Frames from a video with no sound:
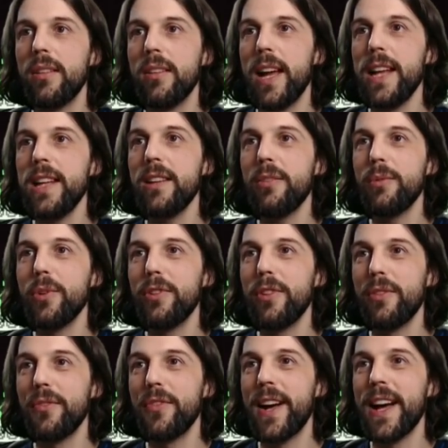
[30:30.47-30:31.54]
Lanius
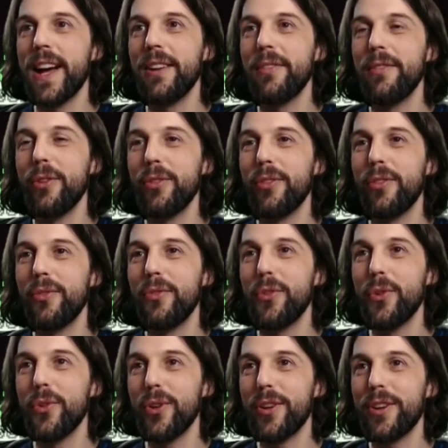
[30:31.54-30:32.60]
versus
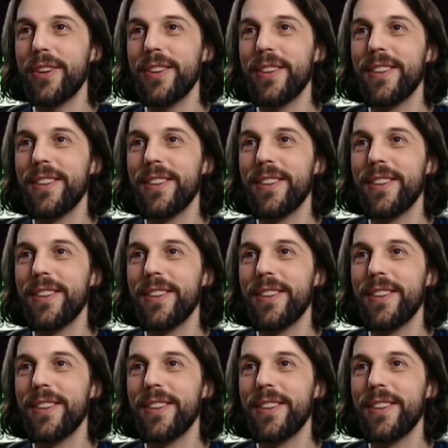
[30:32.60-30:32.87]
4.